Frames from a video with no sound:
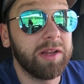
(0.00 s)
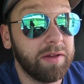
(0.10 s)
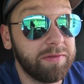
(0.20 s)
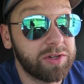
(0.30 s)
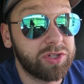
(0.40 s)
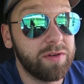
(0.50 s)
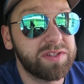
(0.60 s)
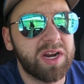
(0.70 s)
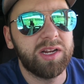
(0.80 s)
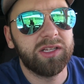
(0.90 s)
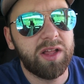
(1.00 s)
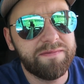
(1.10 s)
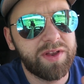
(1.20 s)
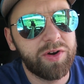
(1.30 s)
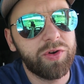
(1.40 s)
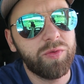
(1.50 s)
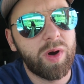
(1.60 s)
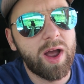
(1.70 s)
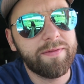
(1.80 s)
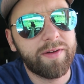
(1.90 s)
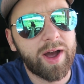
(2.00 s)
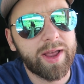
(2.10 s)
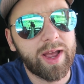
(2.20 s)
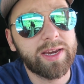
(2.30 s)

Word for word: and I love their service and I love their new Wi-Fi.